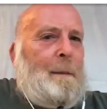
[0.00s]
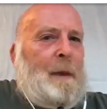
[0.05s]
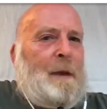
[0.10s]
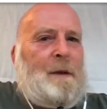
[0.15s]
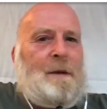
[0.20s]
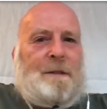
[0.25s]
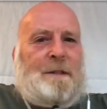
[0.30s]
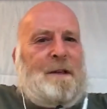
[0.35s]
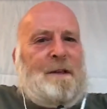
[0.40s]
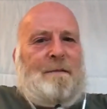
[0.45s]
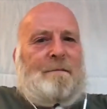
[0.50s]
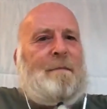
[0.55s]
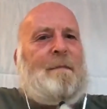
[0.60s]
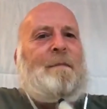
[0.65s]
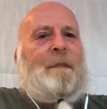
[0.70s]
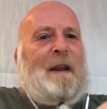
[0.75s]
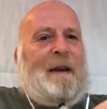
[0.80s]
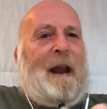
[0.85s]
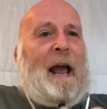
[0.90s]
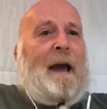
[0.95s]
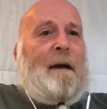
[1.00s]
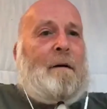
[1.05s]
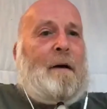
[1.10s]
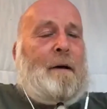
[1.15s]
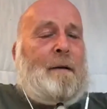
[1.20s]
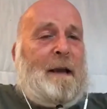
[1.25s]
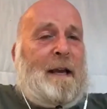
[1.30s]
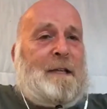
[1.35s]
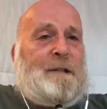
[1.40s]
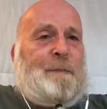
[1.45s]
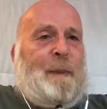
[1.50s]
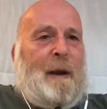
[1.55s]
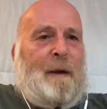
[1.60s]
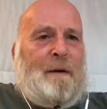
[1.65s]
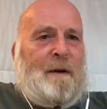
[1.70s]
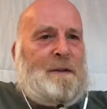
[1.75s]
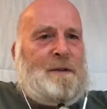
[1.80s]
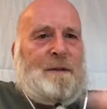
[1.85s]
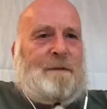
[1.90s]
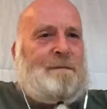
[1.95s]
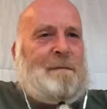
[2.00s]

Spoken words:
because in our experience,